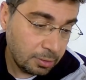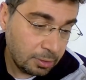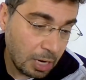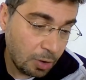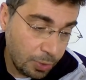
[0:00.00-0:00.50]

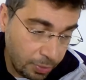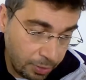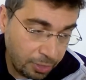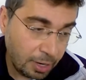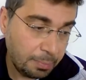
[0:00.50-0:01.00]
now in the
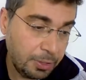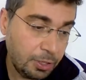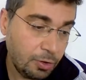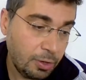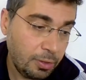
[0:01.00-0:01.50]

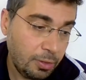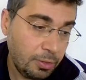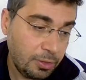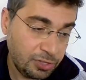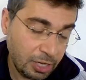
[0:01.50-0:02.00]
therapy, in
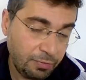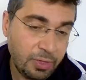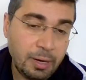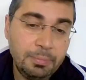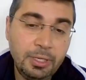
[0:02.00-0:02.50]
the self
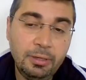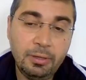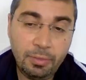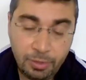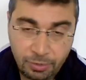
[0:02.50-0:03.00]
therapy,
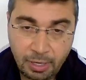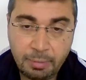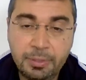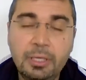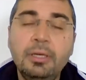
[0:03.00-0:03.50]
in this
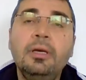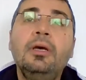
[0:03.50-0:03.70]
therapy,